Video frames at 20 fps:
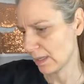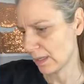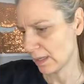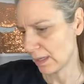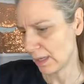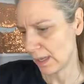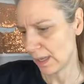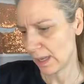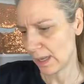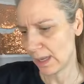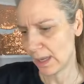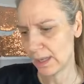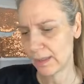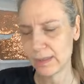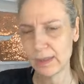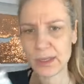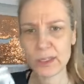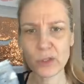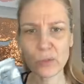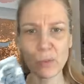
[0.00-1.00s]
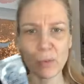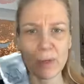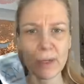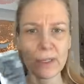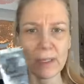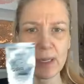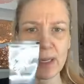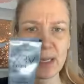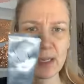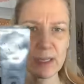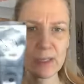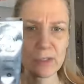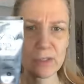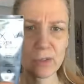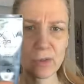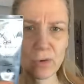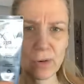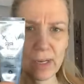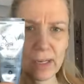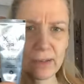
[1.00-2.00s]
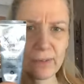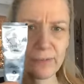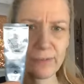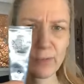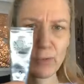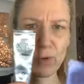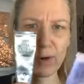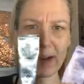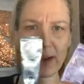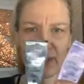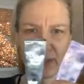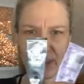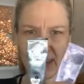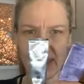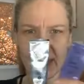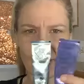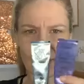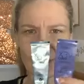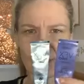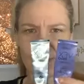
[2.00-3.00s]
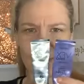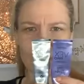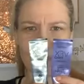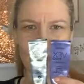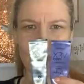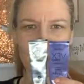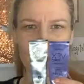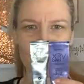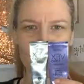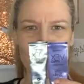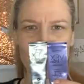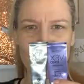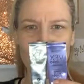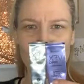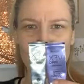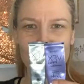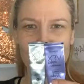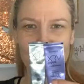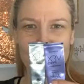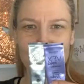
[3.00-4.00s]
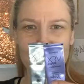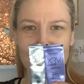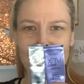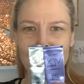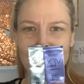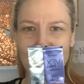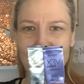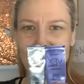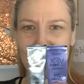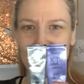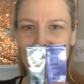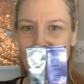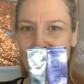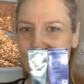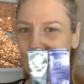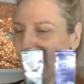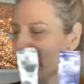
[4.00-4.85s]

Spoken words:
and this one is great for everything else. So there's two of them. Aren't they cute?